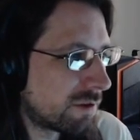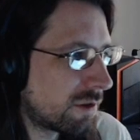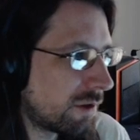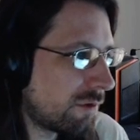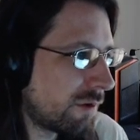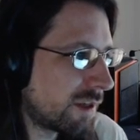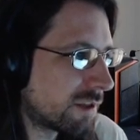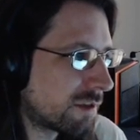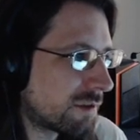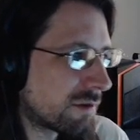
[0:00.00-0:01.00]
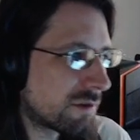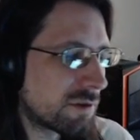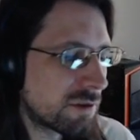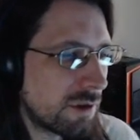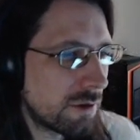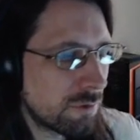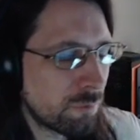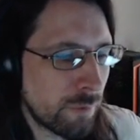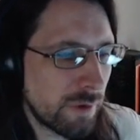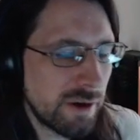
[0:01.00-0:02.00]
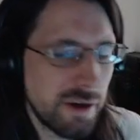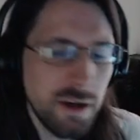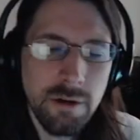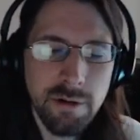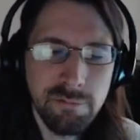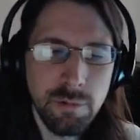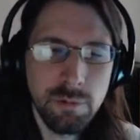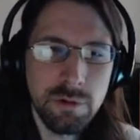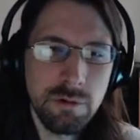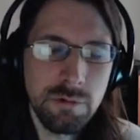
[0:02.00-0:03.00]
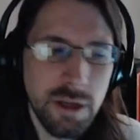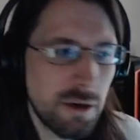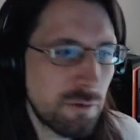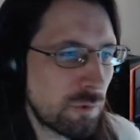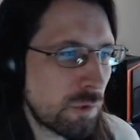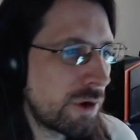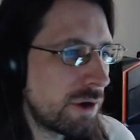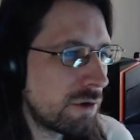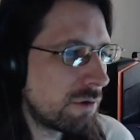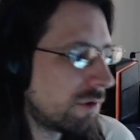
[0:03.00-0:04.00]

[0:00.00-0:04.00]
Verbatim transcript: So it's such a, you know, if we were doing like a real